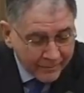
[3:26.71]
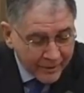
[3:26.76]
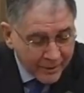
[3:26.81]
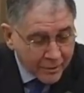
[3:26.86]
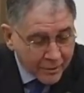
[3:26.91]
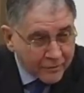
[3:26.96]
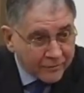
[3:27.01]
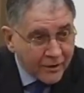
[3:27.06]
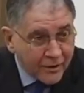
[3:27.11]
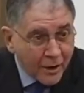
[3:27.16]

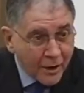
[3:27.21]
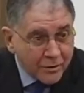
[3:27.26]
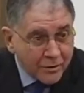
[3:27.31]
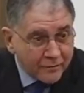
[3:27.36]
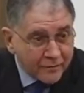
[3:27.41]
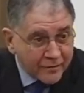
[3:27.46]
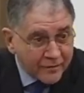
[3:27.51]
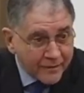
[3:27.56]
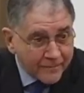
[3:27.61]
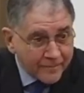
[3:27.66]
Because
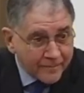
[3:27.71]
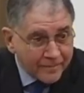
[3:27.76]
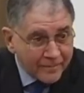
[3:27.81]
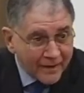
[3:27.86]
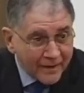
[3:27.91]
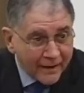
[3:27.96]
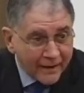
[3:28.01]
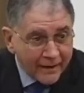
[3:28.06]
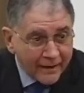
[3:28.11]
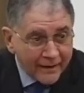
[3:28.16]
philosophy
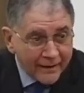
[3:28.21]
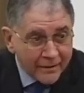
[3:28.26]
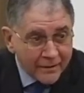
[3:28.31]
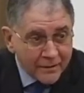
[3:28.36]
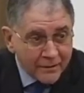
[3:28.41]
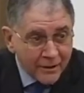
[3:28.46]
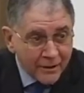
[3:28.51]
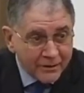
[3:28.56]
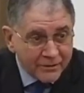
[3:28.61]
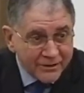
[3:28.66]

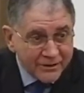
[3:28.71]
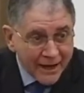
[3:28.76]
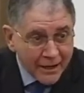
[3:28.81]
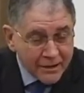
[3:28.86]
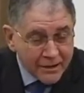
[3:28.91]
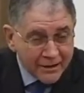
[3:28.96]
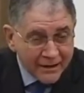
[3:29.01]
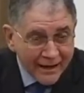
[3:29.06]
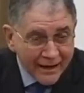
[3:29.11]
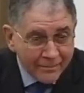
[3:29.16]
is not
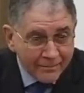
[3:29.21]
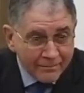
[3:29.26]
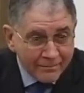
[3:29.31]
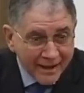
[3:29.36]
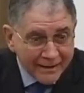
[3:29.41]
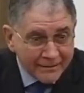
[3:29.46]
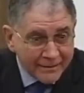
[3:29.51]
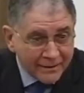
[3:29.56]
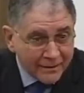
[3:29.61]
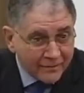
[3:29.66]
just a
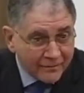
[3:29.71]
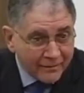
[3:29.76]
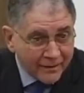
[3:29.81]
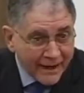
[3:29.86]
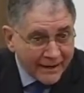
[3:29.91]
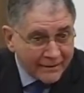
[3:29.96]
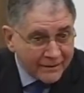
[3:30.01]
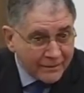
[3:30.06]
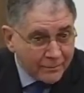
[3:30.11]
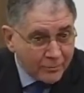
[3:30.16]
matter of
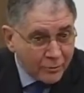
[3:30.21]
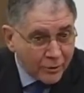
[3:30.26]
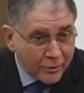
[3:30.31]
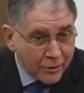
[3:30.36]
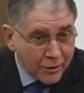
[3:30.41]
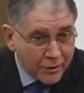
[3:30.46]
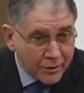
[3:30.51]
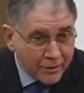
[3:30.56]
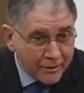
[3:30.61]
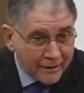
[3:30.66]
writing
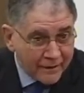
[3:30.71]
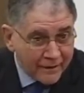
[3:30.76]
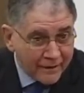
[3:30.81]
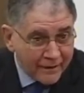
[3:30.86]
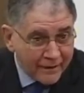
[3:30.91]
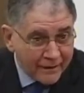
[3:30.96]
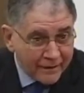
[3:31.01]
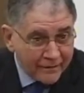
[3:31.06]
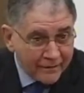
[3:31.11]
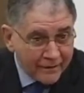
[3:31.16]
books.
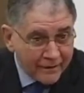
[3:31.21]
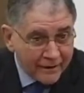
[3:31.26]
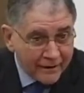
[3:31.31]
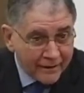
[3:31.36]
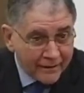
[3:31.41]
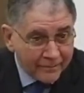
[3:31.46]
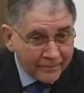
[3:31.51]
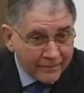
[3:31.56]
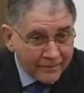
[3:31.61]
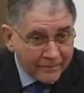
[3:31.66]

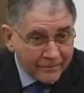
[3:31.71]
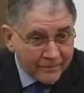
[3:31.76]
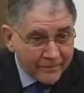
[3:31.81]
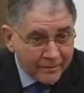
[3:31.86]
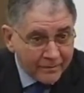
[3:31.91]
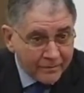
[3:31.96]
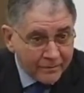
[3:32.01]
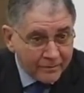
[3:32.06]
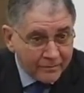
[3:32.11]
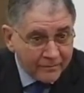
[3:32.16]
Um,
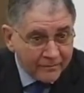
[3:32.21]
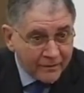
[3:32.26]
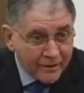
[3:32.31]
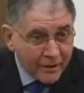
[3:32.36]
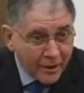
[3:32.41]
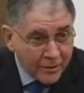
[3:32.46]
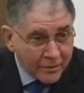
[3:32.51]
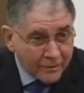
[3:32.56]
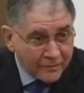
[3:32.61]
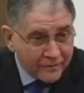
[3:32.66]

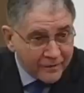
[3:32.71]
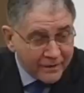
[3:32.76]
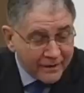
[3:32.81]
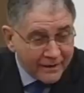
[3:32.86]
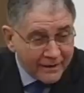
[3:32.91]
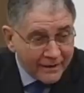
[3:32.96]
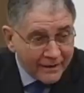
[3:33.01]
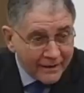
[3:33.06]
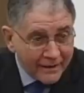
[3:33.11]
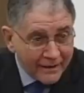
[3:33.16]

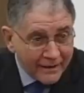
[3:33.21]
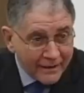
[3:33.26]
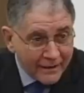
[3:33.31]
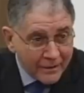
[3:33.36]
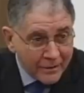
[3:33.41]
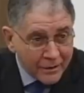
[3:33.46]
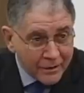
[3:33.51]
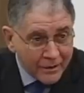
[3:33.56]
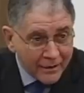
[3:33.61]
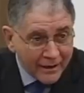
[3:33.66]
philosophy
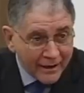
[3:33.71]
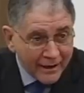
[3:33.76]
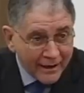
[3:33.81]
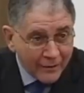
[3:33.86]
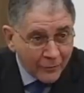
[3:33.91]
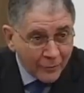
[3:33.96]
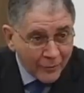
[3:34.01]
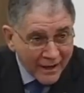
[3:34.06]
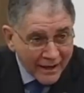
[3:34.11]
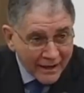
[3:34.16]
is uh,
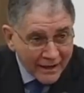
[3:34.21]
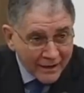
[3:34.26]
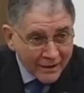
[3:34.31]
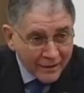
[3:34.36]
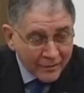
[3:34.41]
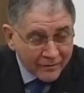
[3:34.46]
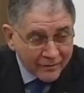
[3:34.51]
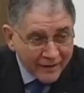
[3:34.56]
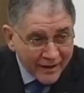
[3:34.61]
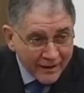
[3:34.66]
a
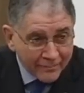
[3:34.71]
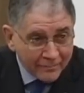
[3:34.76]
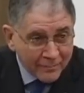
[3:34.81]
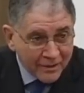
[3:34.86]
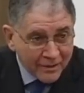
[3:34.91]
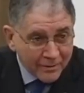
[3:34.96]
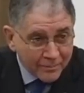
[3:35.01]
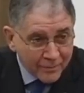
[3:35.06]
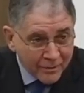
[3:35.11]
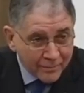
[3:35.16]
way of
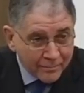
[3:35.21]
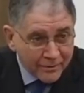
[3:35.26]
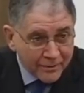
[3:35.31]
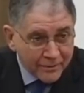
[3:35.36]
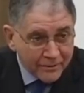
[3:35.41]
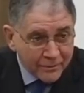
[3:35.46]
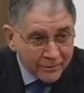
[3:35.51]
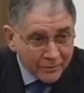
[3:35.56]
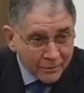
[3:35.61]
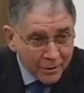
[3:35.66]
helping
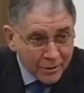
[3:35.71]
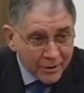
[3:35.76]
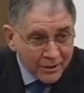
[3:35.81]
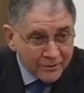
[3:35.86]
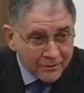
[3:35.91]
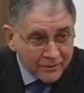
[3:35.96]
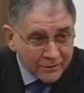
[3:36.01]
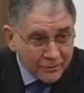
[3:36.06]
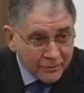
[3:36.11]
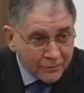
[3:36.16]
people to
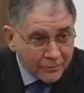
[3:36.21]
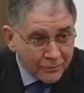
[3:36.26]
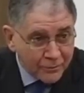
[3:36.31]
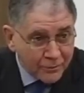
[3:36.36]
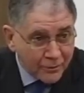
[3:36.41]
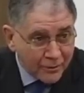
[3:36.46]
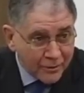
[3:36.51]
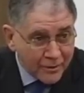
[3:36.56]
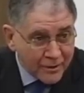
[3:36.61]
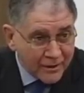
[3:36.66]
see the
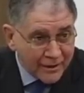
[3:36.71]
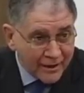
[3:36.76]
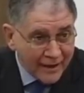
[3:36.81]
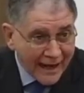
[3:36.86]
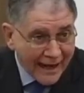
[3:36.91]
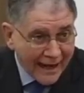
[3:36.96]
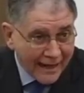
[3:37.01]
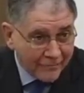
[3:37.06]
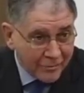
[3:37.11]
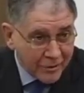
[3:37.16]
truth on their
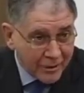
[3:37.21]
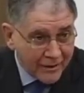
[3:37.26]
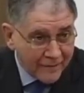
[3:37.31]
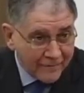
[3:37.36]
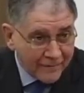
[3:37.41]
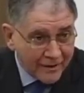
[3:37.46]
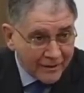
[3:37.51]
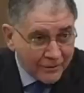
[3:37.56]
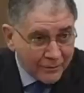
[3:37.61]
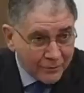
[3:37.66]
lives
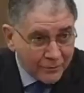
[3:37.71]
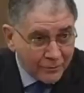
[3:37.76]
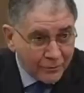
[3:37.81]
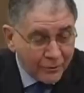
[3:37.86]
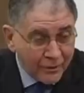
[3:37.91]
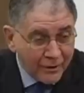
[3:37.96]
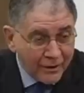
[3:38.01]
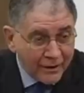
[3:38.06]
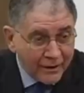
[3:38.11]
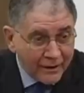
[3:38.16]

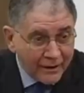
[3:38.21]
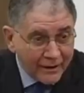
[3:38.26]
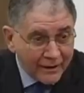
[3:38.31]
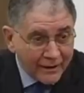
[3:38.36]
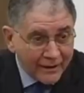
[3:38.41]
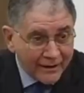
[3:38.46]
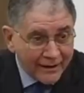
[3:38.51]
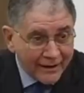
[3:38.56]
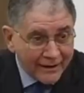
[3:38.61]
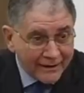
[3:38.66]
through
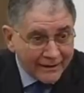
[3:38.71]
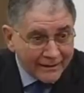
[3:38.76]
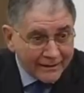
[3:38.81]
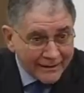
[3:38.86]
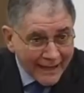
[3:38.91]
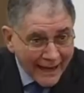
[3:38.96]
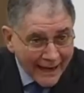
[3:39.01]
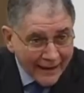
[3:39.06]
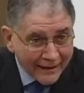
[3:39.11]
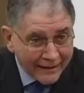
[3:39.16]
uh, a
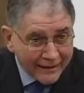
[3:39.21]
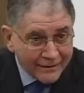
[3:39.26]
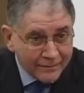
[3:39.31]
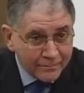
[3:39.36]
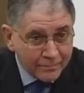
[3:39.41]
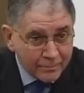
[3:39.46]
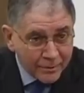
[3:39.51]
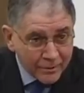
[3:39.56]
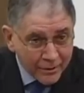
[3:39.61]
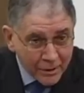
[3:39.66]

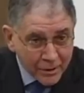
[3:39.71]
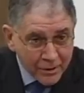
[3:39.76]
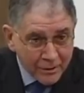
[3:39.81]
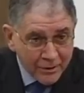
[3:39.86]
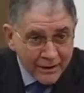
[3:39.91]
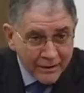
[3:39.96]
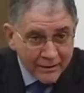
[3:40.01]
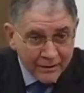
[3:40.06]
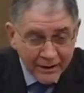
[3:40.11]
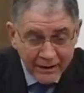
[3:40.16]
direct
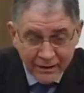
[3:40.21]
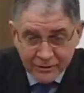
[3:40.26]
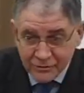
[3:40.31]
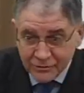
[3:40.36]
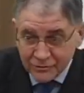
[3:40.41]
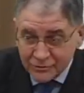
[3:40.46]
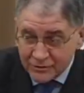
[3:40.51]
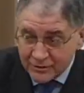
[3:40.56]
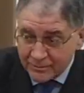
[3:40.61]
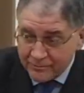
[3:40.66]
personal
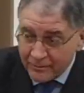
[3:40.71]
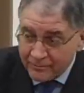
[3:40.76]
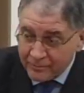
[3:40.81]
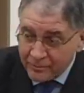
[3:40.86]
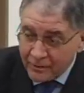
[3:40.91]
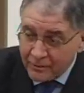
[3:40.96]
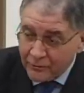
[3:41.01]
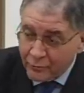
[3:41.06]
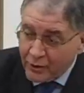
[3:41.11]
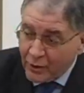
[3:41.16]
relationship.
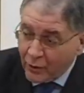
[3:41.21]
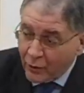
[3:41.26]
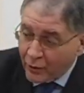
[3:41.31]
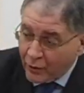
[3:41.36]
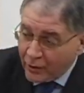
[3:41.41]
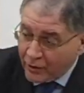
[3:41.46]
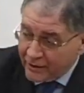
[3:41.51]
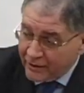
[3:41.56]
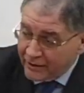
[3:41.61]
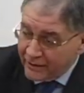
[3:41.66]
We
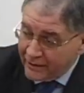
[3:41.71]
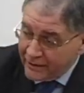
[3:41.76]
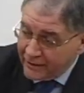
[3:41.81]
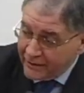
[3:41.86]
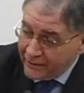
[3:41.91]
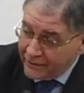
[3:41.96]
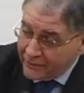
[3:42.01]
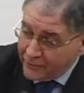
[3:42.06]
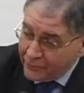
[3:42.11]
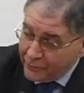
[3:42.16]
all,
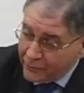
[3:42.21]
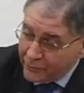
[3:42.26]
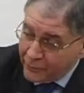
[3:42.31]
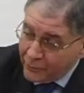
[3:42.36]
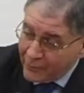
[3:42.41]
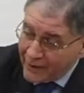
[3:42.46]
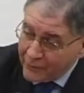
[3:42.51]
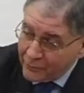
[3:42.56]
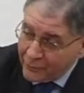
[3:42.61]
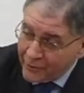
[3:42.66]
who
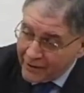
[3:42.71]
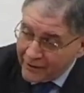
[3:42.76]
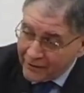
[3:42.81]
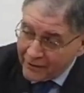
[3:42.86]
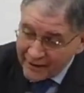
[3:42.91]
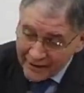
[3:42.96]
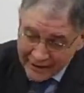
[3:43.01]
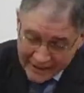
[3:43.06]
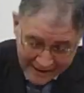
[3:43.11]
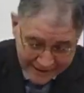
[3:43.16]
one way
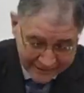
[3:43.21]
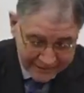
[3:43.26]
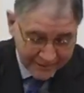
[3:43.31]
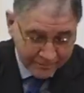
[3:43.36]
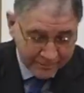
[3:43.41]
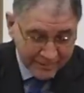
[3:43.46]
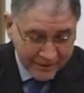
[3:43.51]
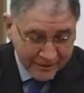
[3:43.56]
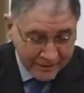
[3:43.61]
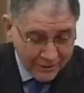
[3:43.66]
or
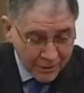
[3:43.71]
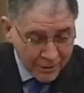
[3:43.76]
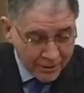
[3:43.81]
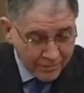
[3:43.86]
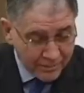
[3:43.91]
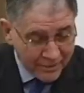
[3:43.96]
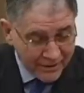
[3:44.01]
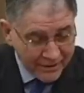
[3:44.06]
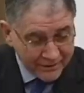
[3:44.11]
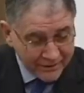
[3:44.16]
another
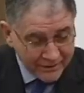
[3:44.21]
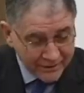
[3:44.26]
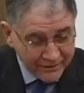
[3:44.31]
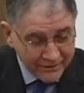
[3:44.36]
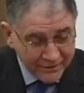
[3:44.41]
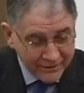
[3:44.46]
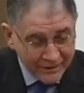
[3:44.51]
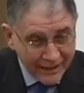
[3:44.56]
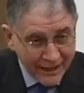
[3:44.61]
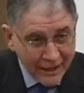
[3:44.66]
participate
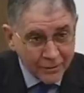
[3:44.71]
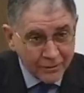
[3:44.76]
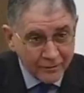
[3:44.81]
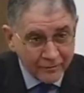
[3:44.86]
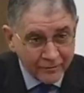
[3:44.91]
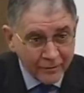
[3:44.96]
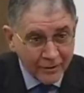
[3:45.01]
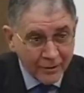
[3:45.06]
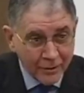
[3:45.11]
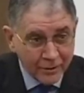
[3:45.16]
in the task
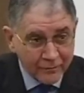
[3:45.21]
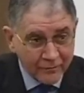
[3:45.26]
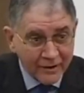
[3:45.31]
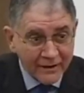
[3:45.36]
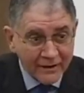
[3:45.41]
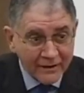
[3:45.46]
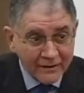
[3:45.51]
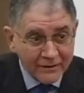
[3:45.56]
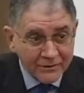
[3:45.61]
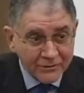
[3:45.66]
of philosophy,
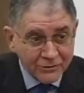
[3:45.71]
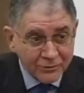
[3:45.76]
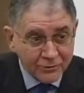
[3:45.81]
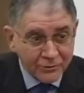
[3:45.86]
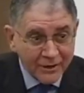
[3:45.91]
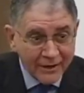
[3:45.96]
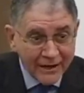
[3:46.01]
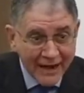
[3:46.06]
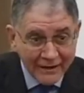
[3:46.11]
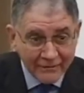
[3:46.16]

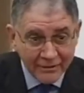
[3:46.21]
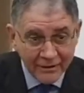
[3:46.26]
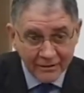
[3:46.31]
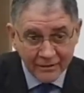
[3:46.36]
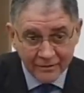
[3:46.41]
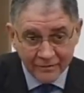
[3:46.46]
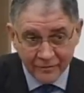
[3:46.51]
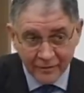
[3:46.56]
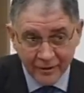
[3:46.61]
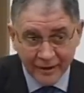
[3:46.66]
should
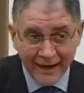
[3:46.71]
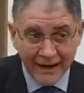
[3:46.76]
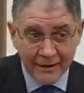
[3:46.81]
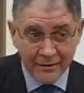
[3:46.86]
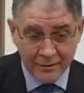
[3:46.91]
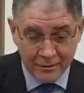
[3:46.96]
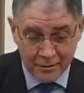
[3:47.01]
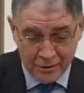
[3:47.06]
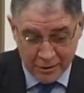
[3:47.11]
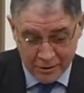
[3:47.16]
never
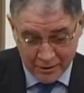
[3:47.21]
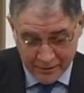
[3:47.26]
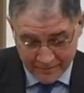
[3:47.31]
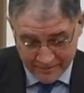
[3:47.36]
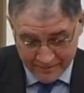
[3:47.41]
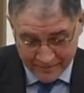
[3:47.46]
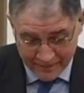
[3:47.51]
forget this.